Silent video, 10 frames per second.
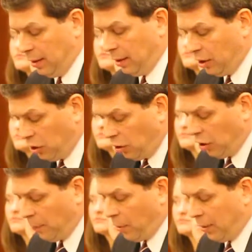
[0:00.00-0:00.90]
The
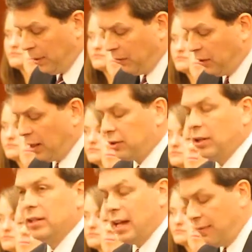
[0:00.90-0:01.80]
Interior Department
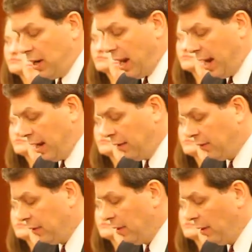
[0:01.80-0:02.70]
Secretary David Hayes